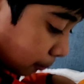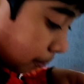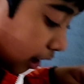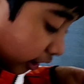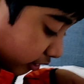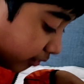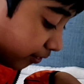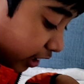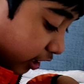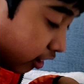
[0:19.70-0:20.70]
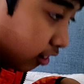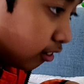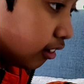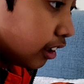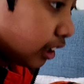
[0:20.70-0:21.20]
pause the video
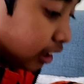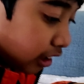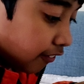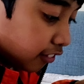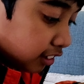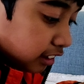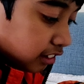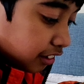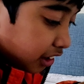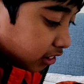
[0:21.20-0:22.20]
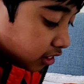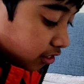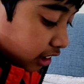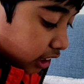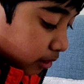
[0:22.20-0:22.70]
if you need to get
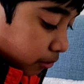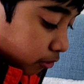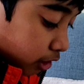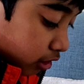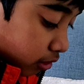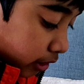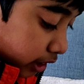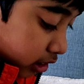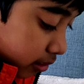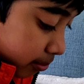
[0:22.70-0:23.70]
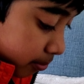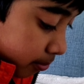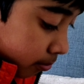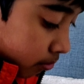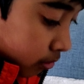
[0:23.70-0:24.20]
those items real quick.
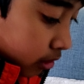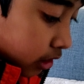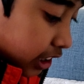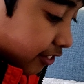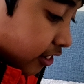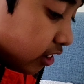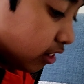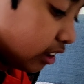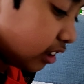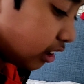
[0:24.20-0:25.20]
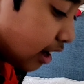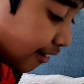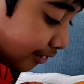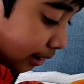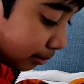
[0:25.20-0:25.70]
If you don't
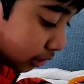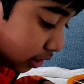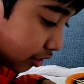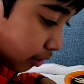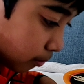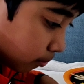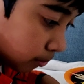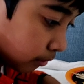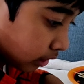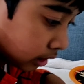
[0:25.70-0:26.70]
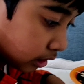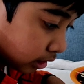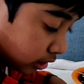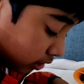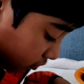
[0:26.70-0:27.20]
have them,
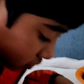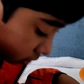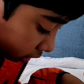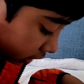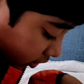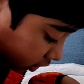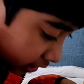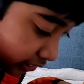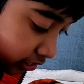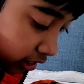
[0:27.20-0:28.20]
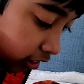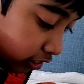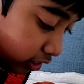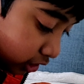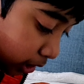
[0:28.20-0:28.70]
if you want to, you can just go
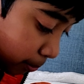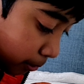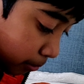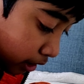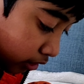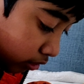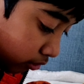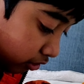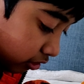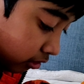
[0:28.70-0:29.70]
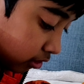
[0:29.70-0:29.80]
to the shop and buy those.